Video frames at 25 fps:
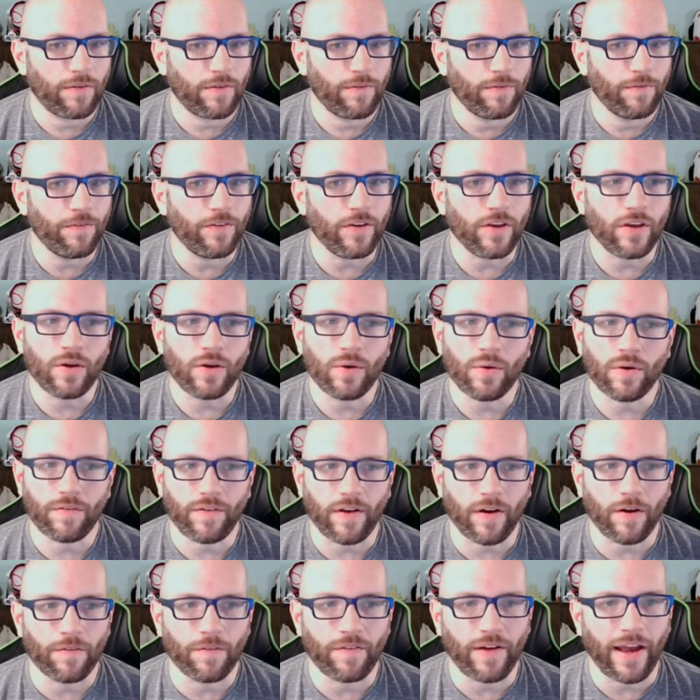view
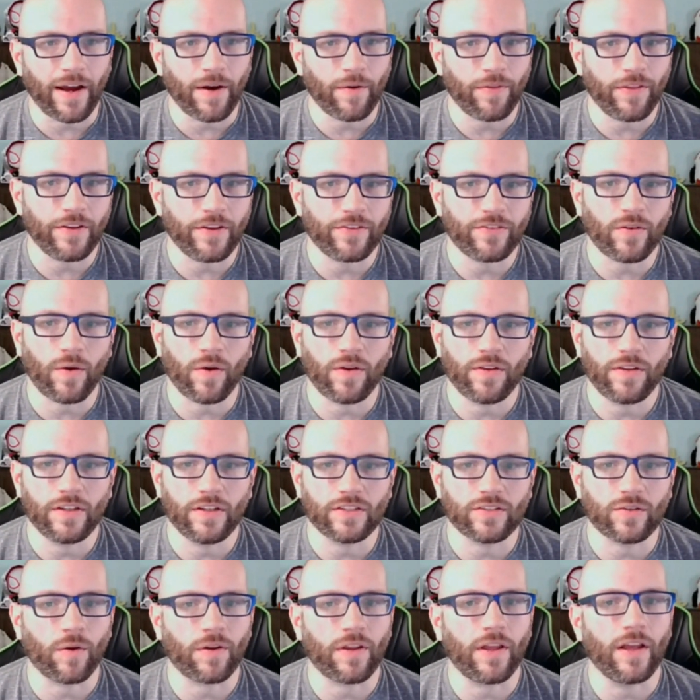of how this
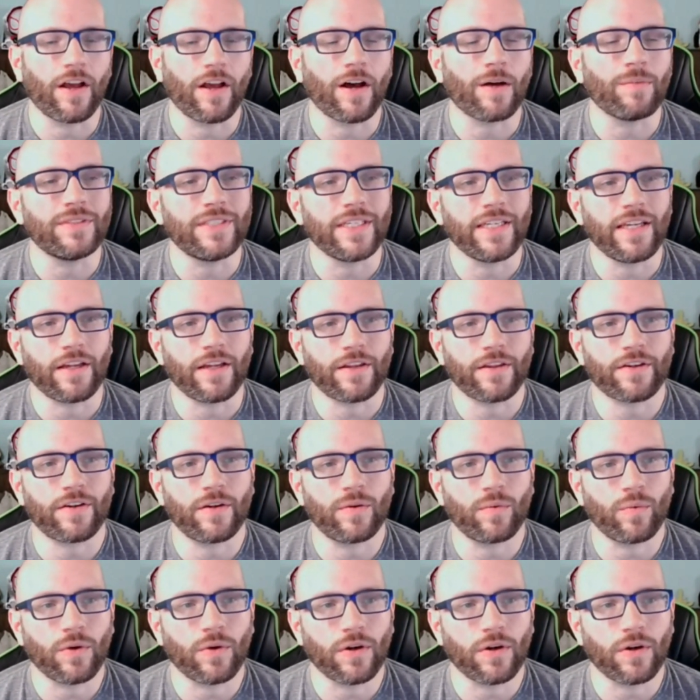all can come together and